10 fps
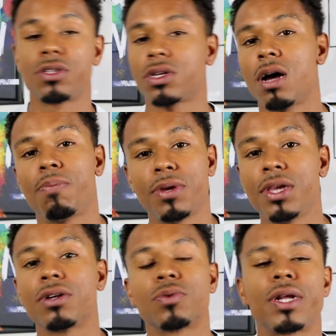couple
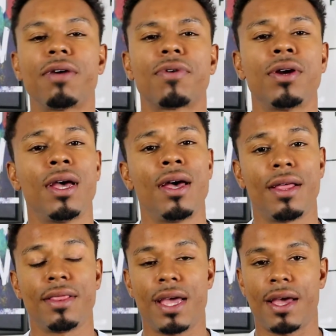years, whatever,
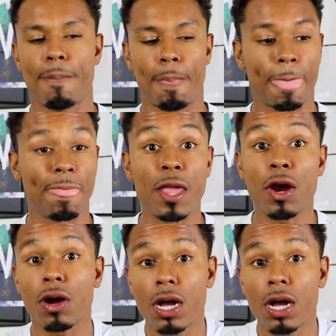that they're